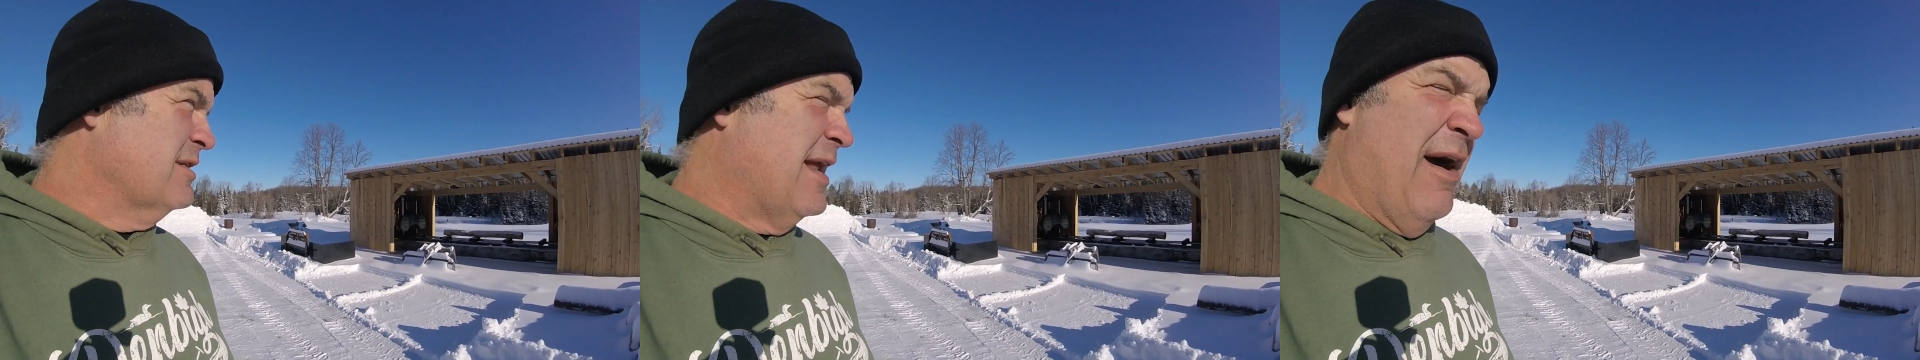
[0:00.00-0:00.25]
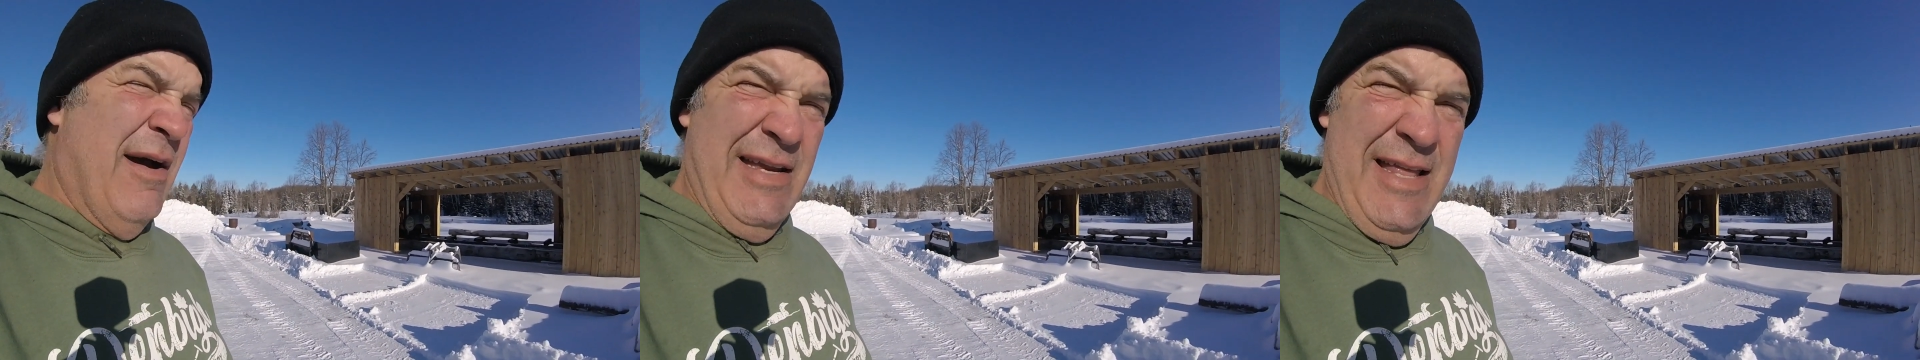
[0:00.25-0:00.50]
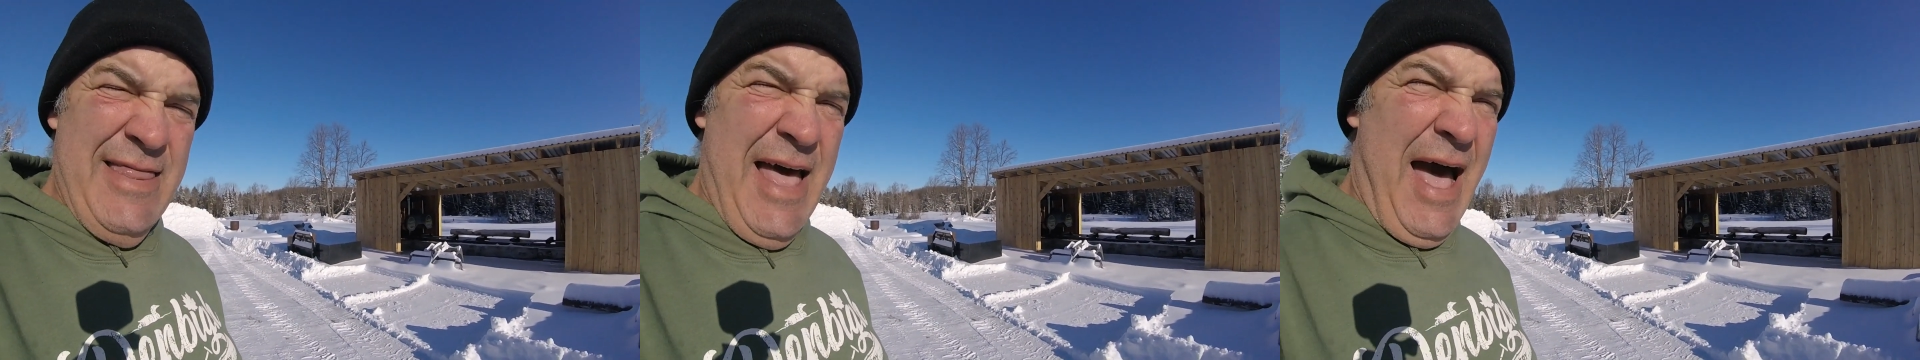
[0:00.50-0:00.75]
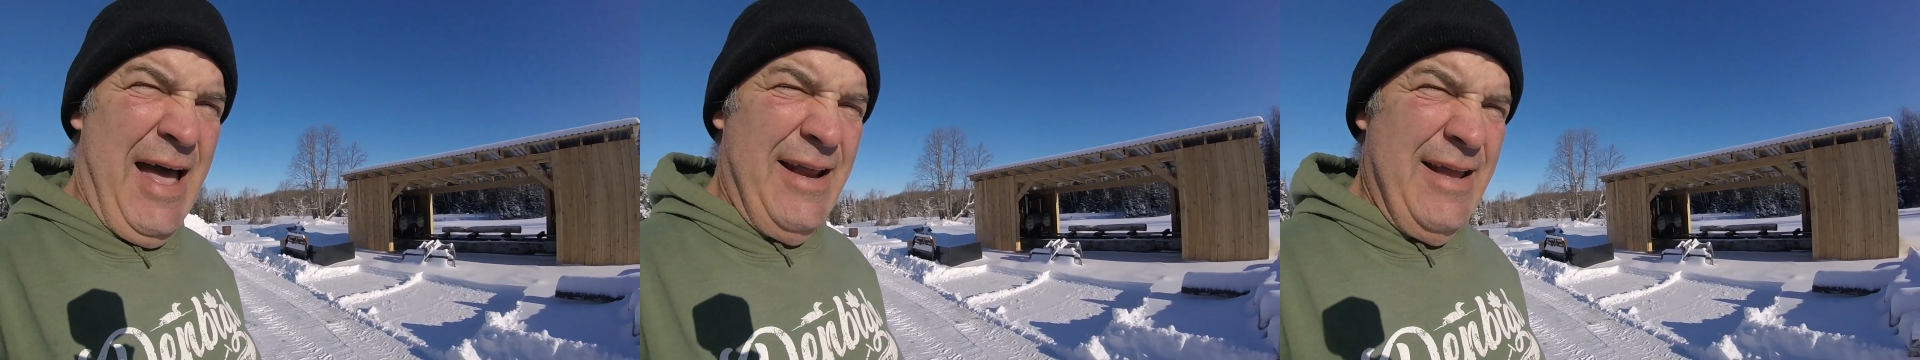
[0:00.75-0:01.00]
And how I did
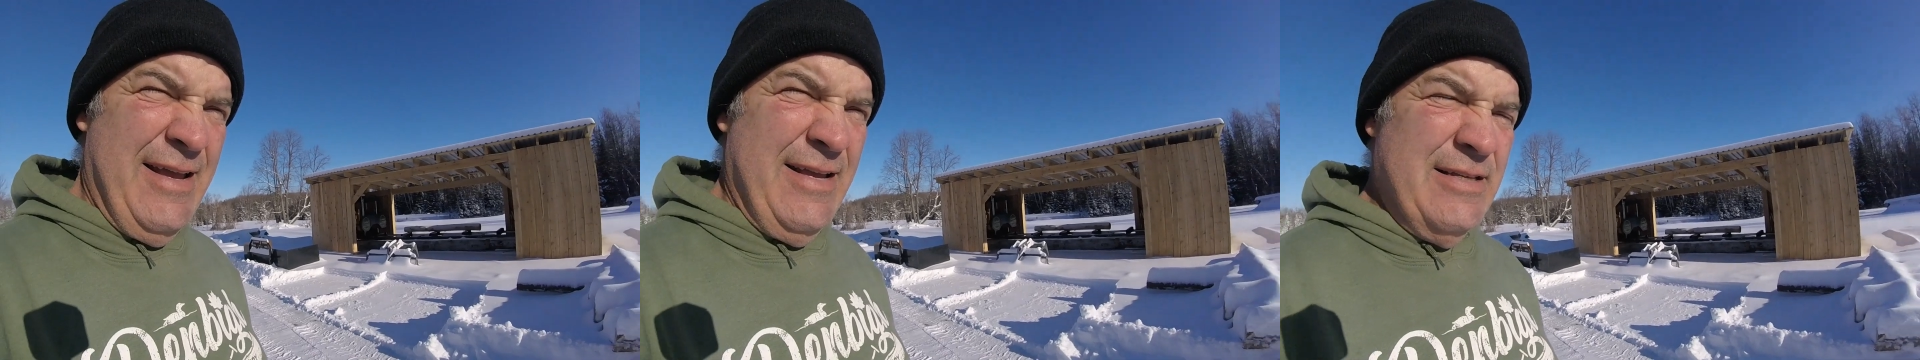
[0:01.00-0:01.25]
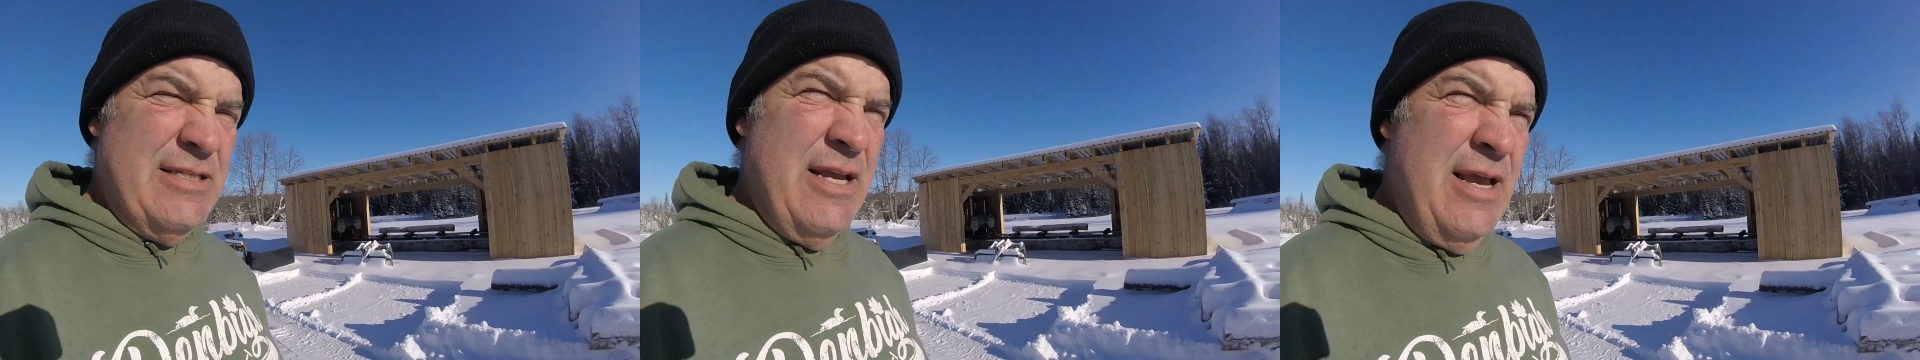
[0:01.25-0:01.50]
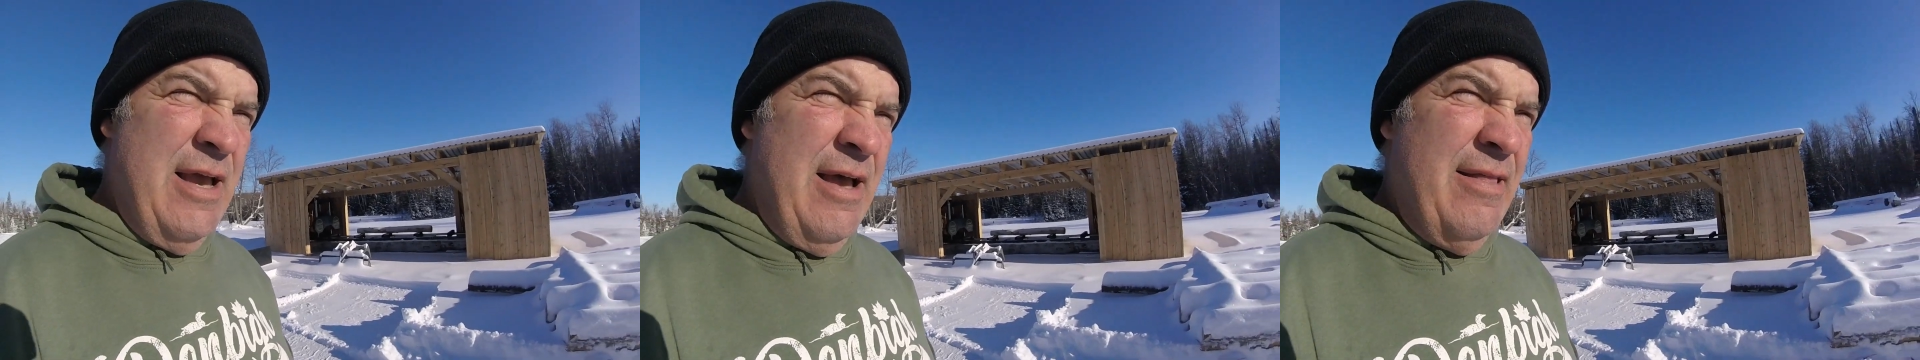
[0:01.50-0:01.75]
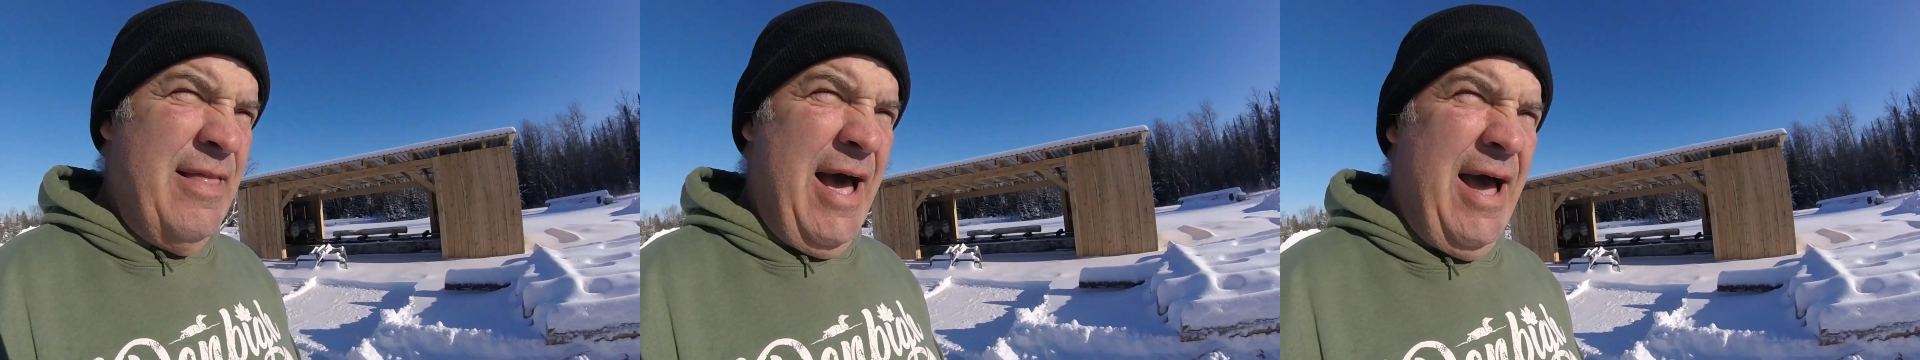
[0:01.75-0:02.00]
that is
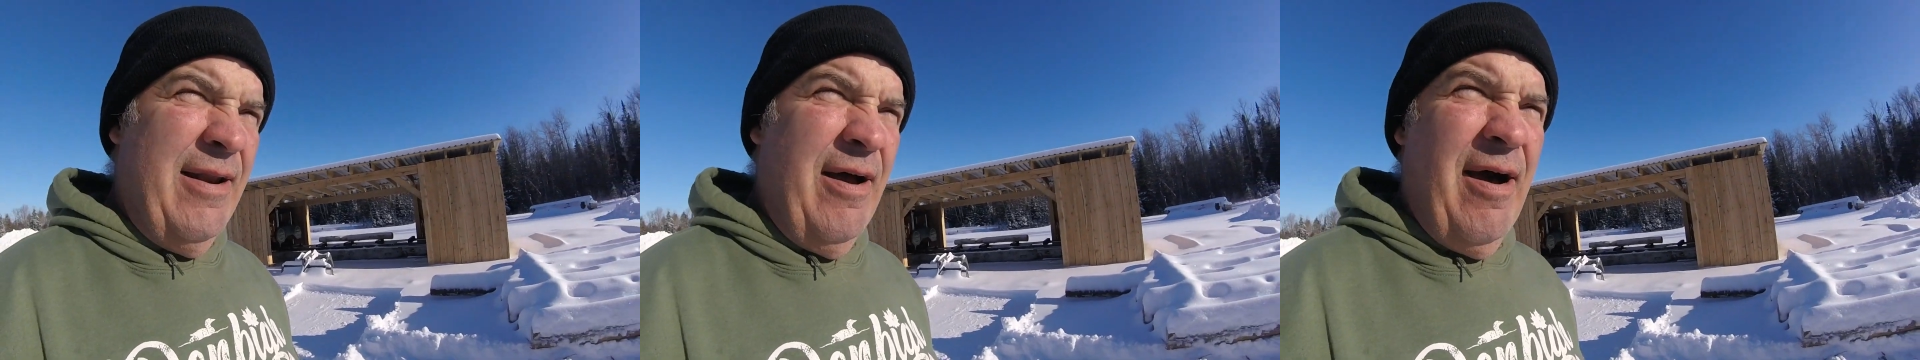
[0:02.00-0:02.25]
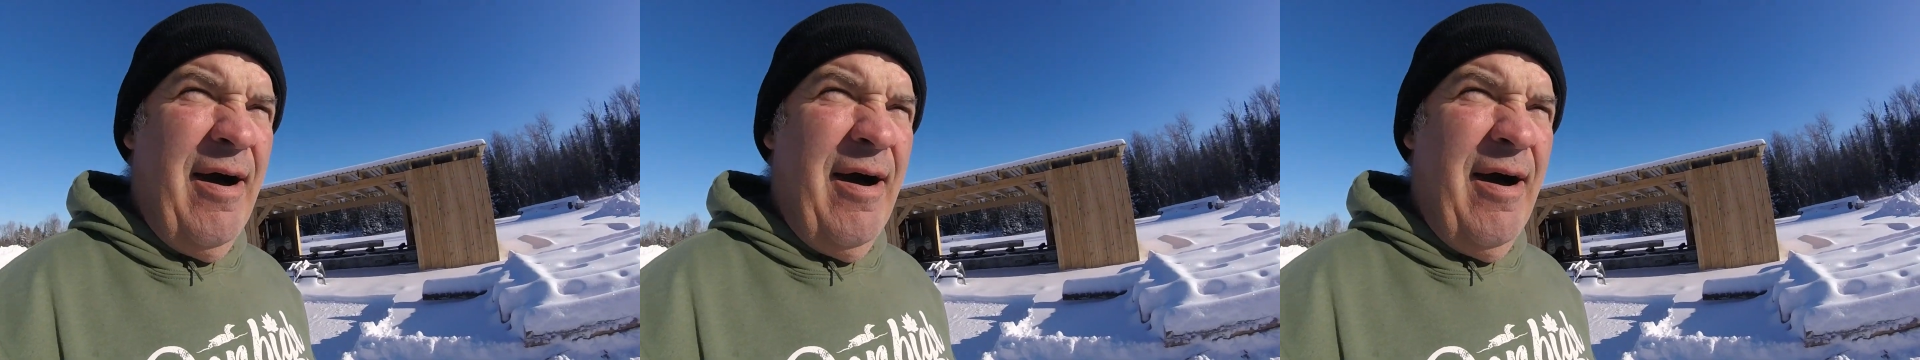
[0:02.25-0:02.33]
that